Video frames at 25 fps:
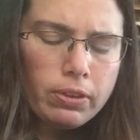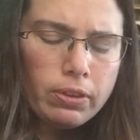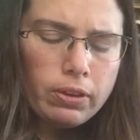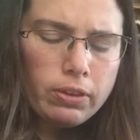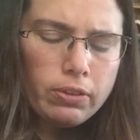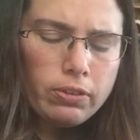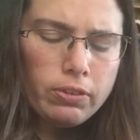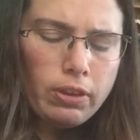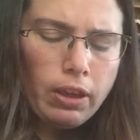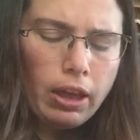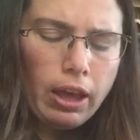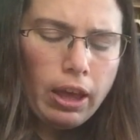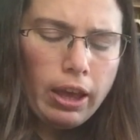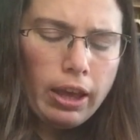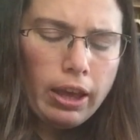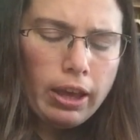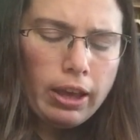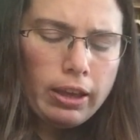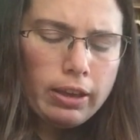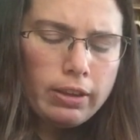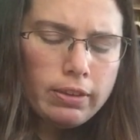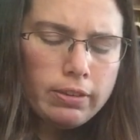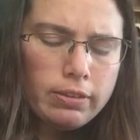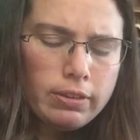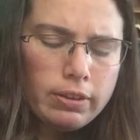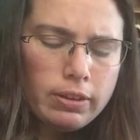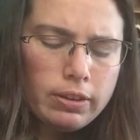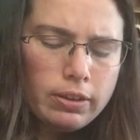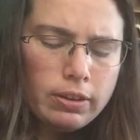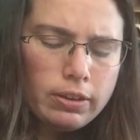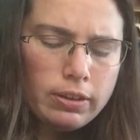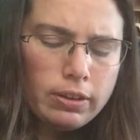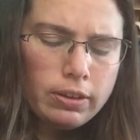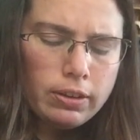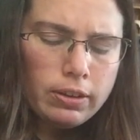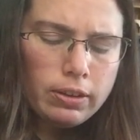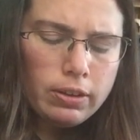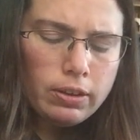size.
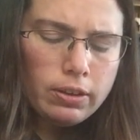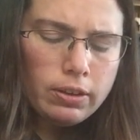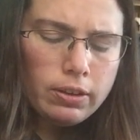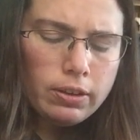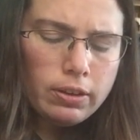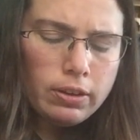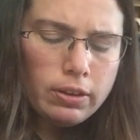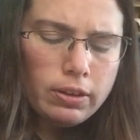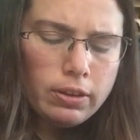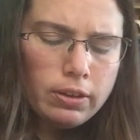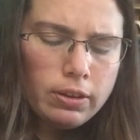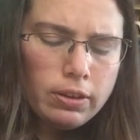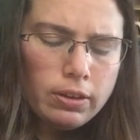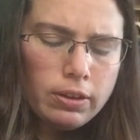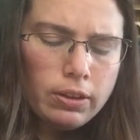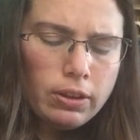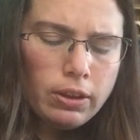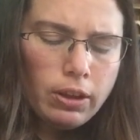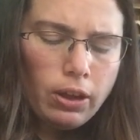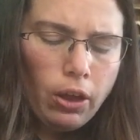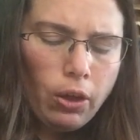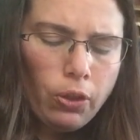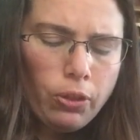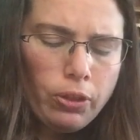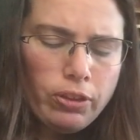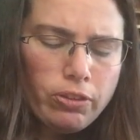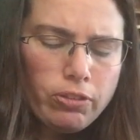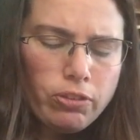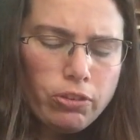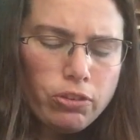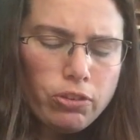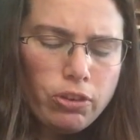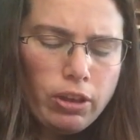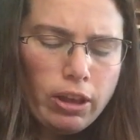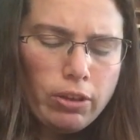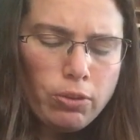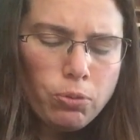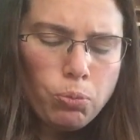Oh, these are
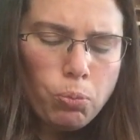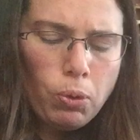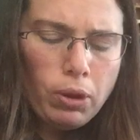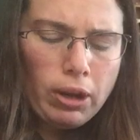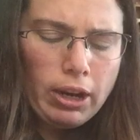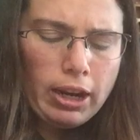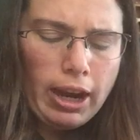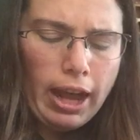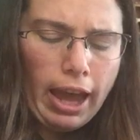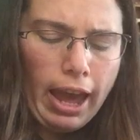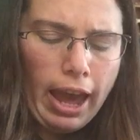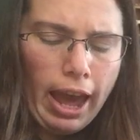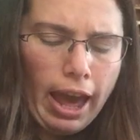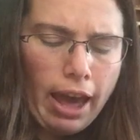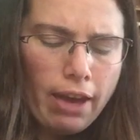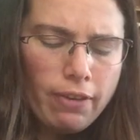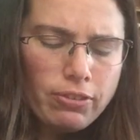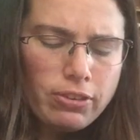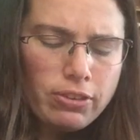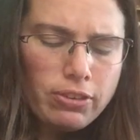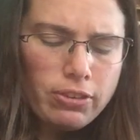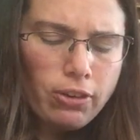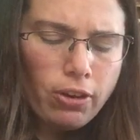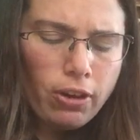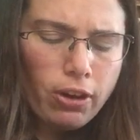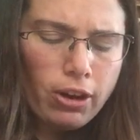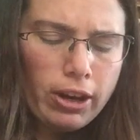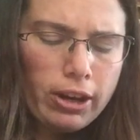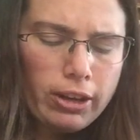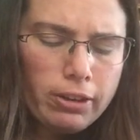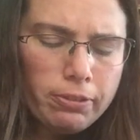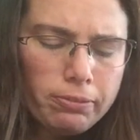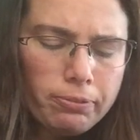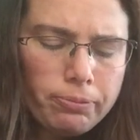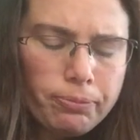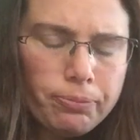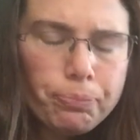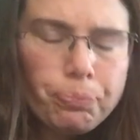size 1.5. Sorry.
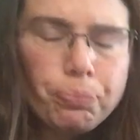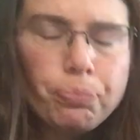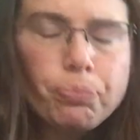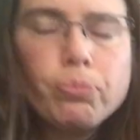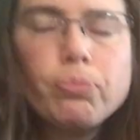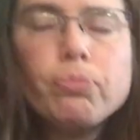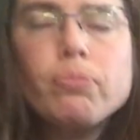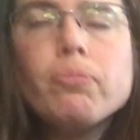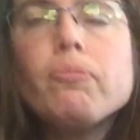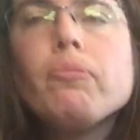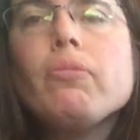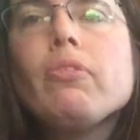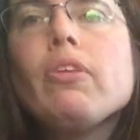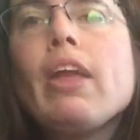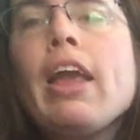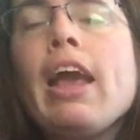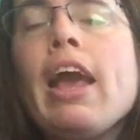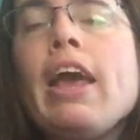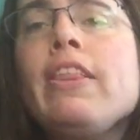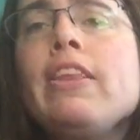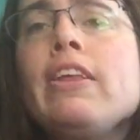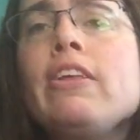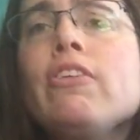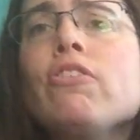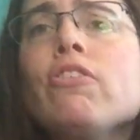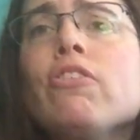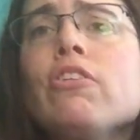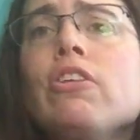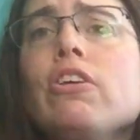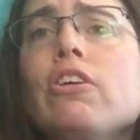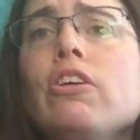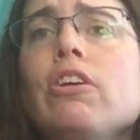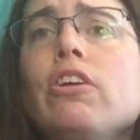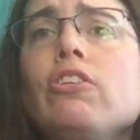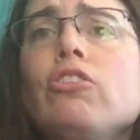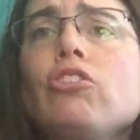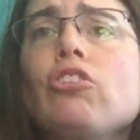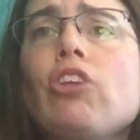And these are
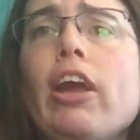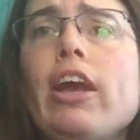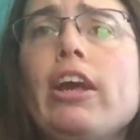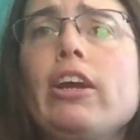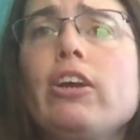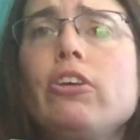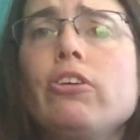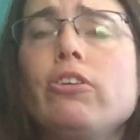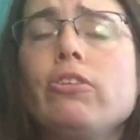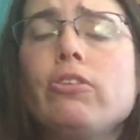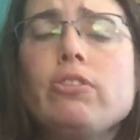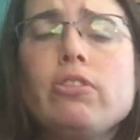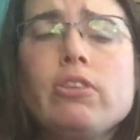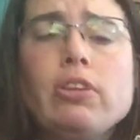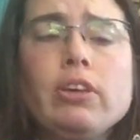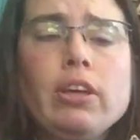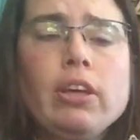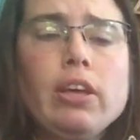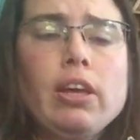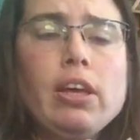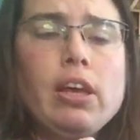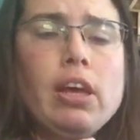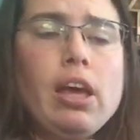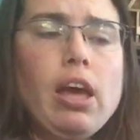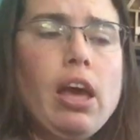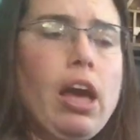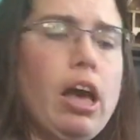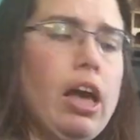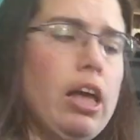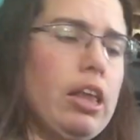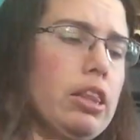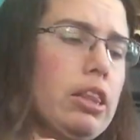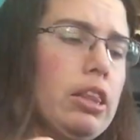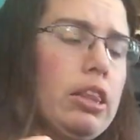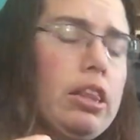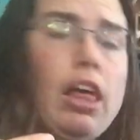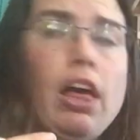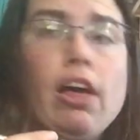the Shy Goos.
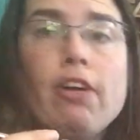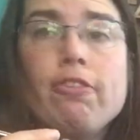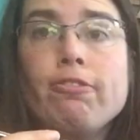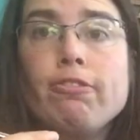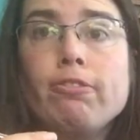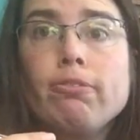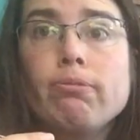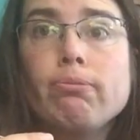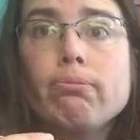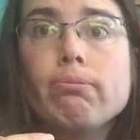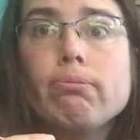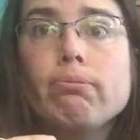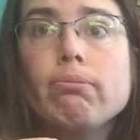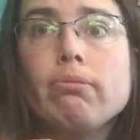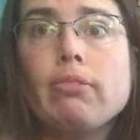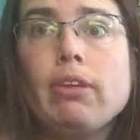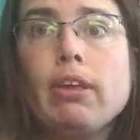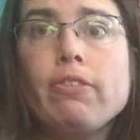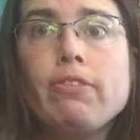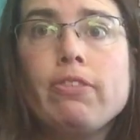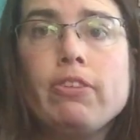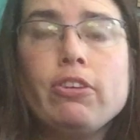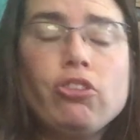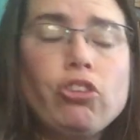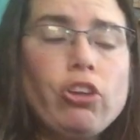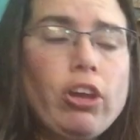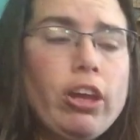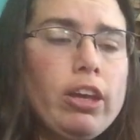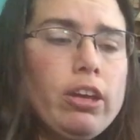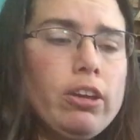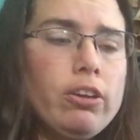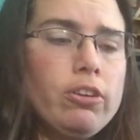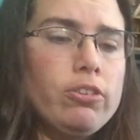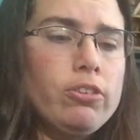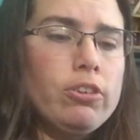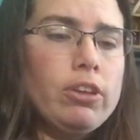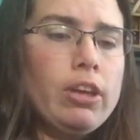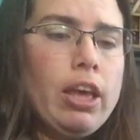Love the Shy
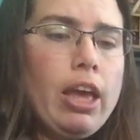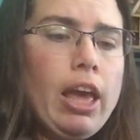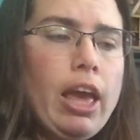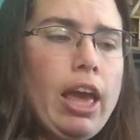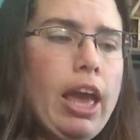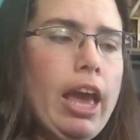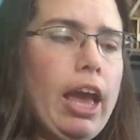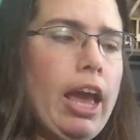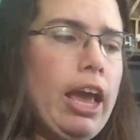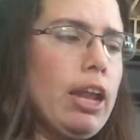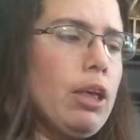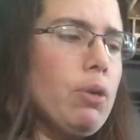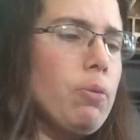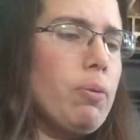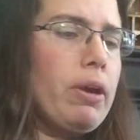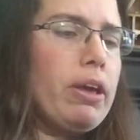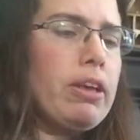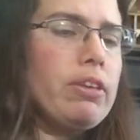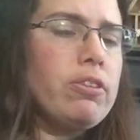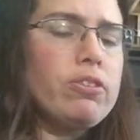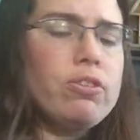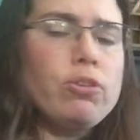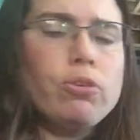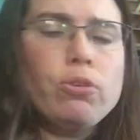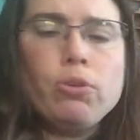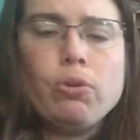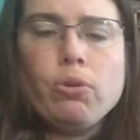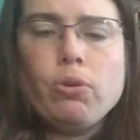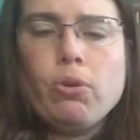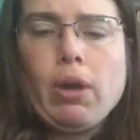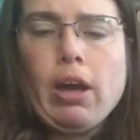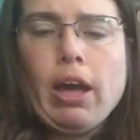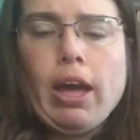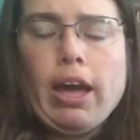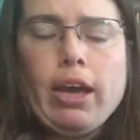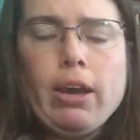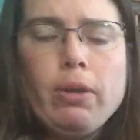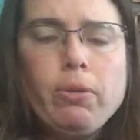Goos. Anyway, so
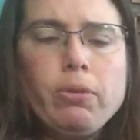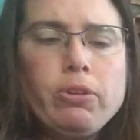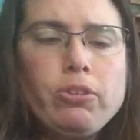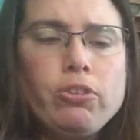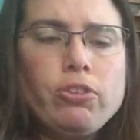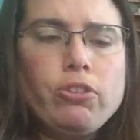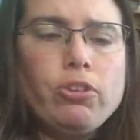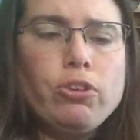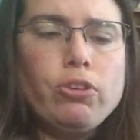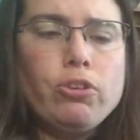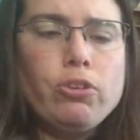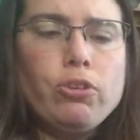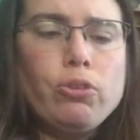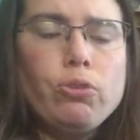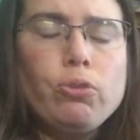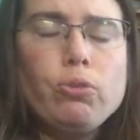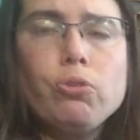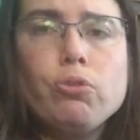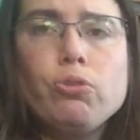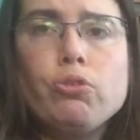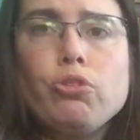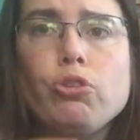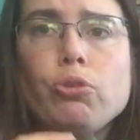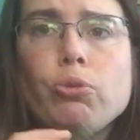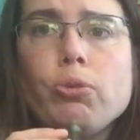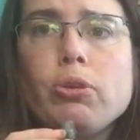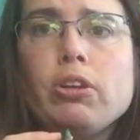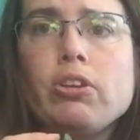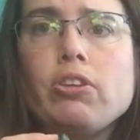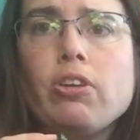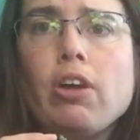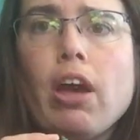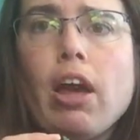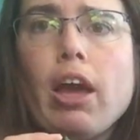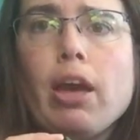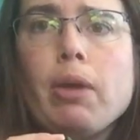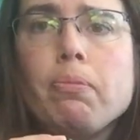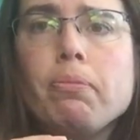I always do 2 at a
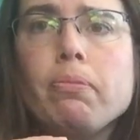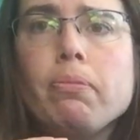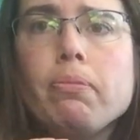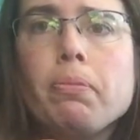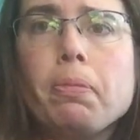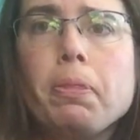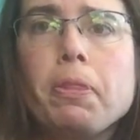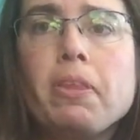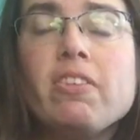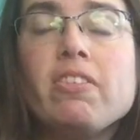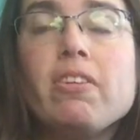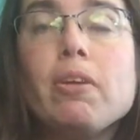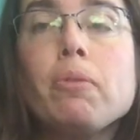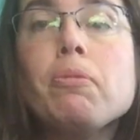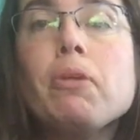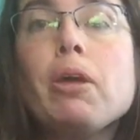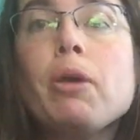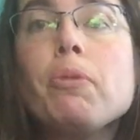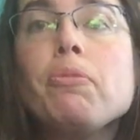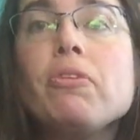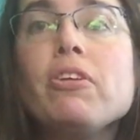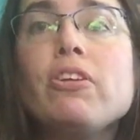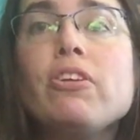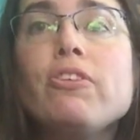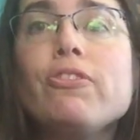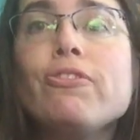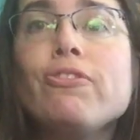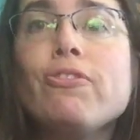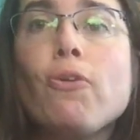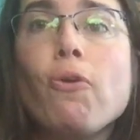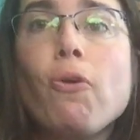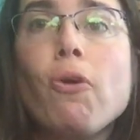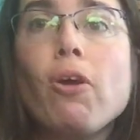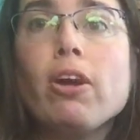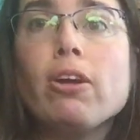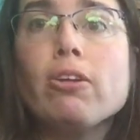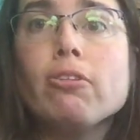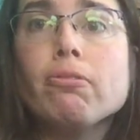time. Sometimes I do
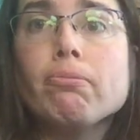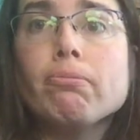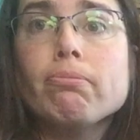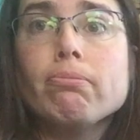4.